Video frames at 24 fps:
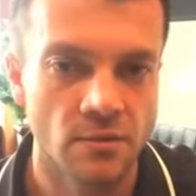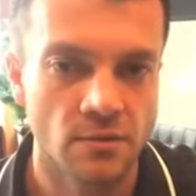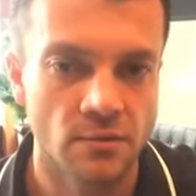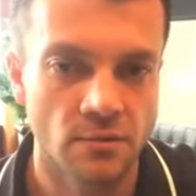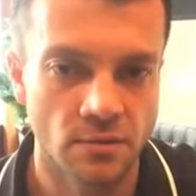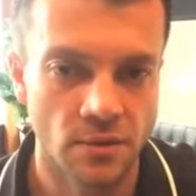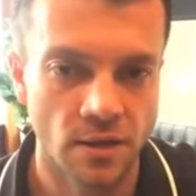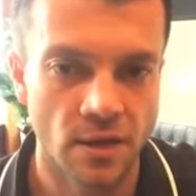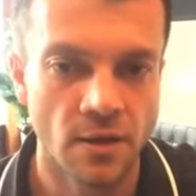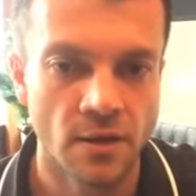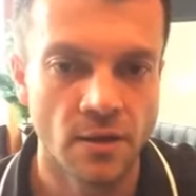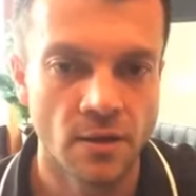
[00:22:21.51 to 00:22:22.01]

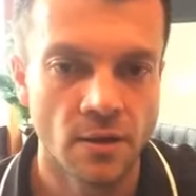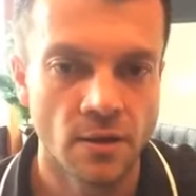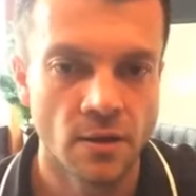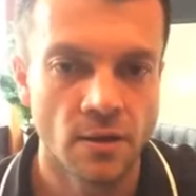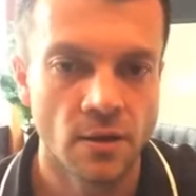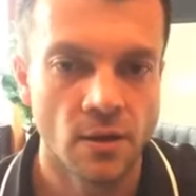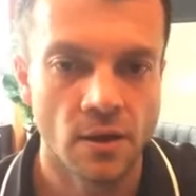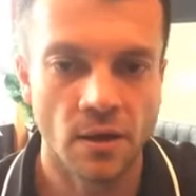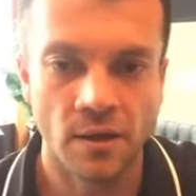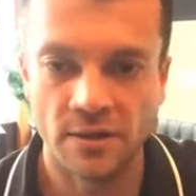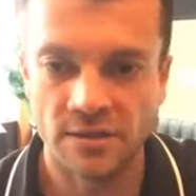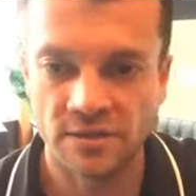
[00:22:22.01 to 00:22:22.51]
Okay,
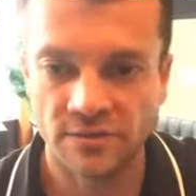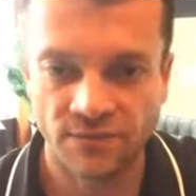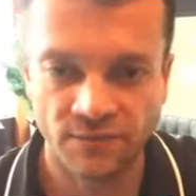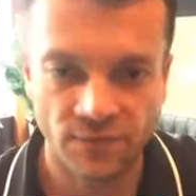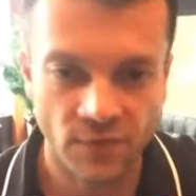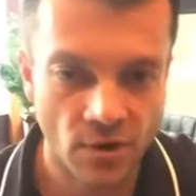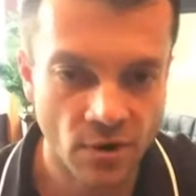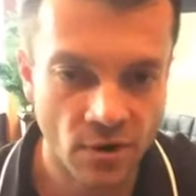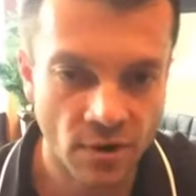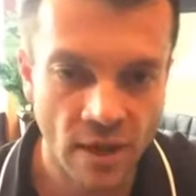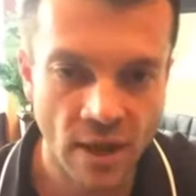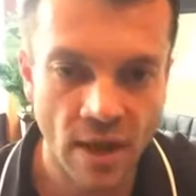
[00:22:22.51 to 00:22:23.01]
and it's a
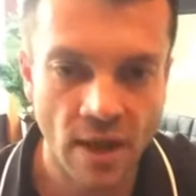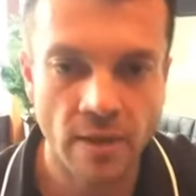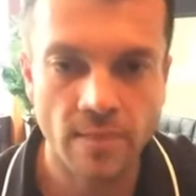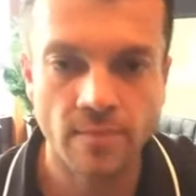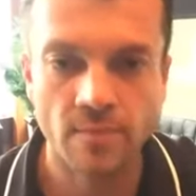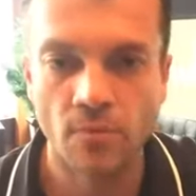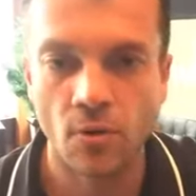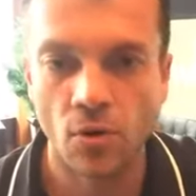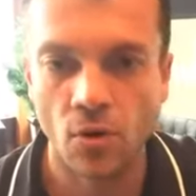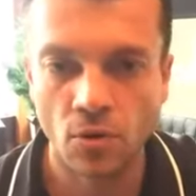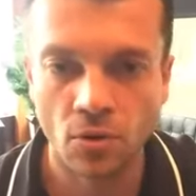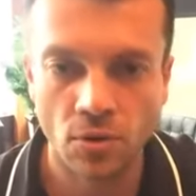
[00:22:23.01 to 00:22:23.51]
fair
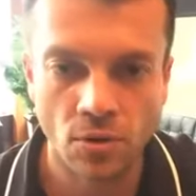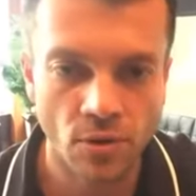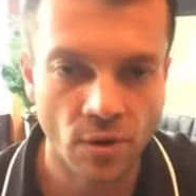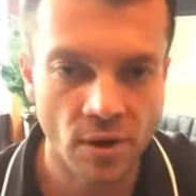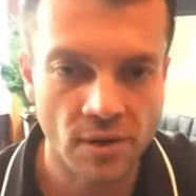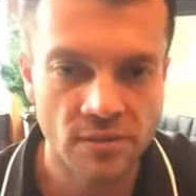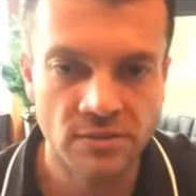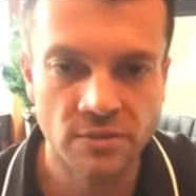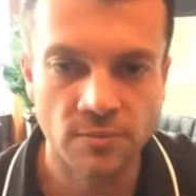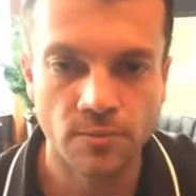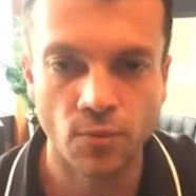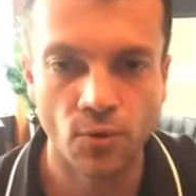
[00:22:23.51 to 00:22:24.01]
game all
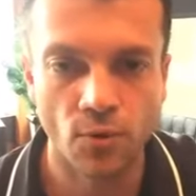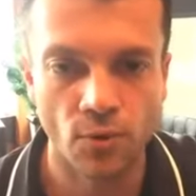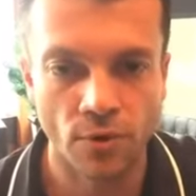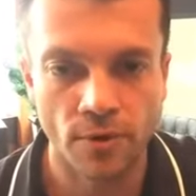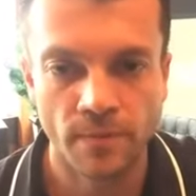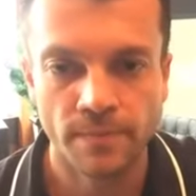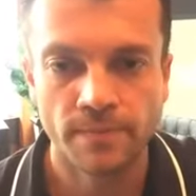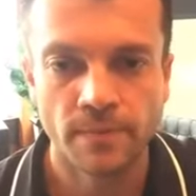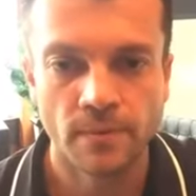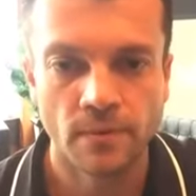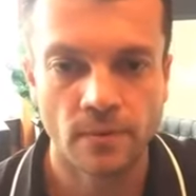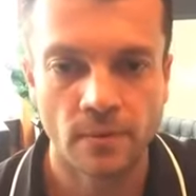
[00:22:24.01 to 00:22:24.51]
across the board.
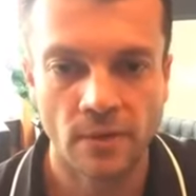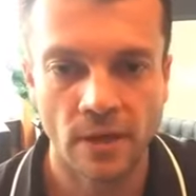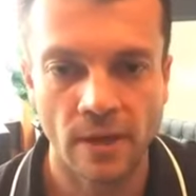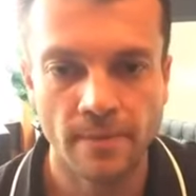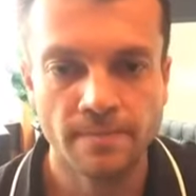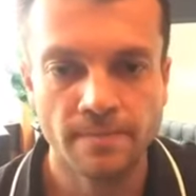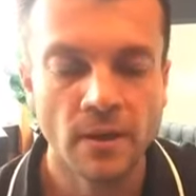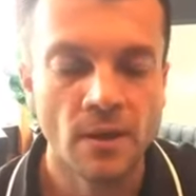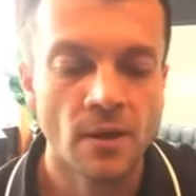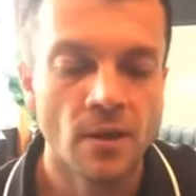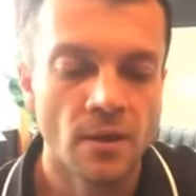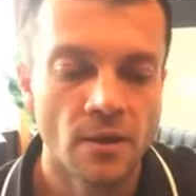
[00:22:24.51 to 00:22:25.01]

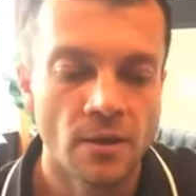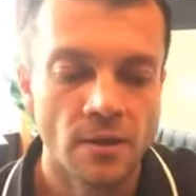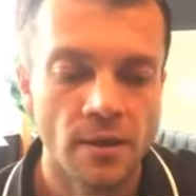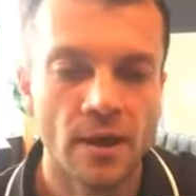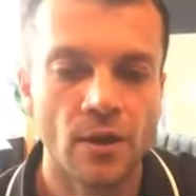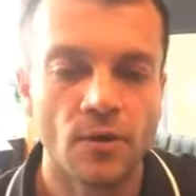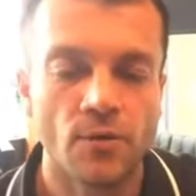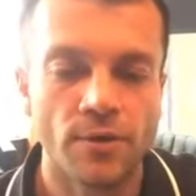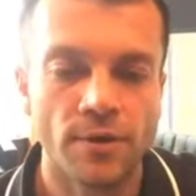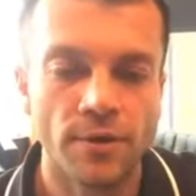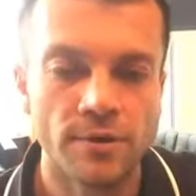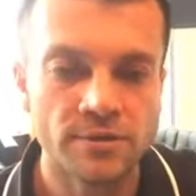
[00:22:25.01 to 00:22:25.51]
Okay,
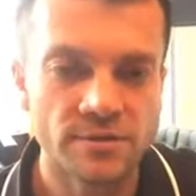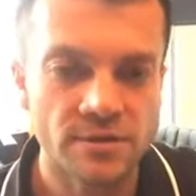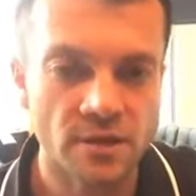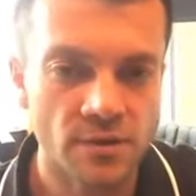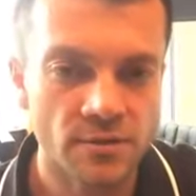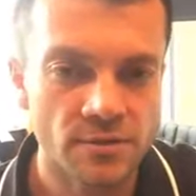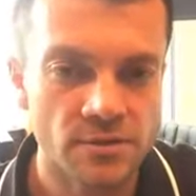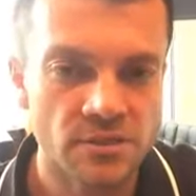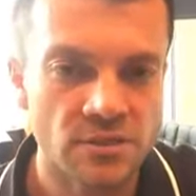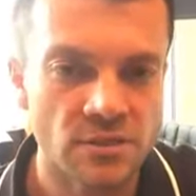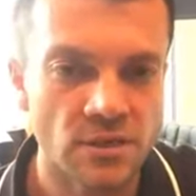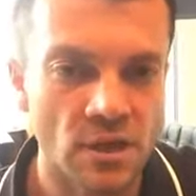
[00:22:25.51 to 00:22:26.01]
now here's
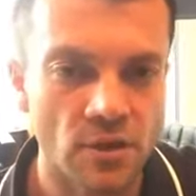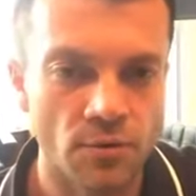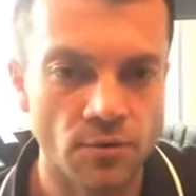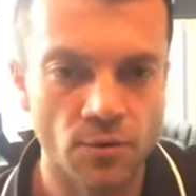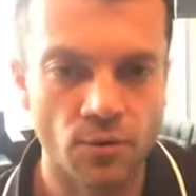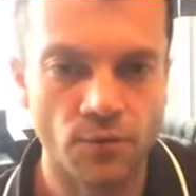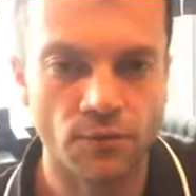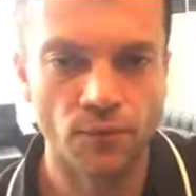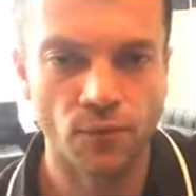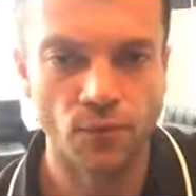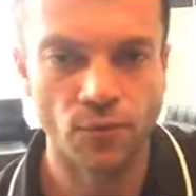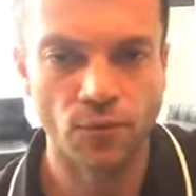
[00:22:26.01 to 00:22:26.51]
another
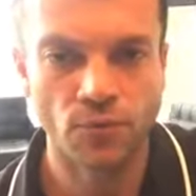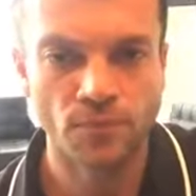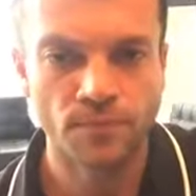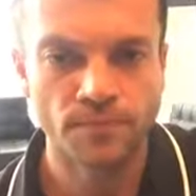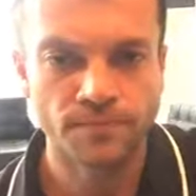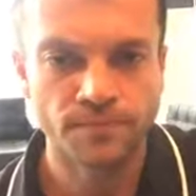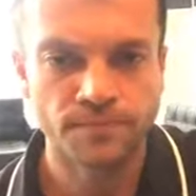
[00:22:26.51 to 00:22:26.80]
scenario for you.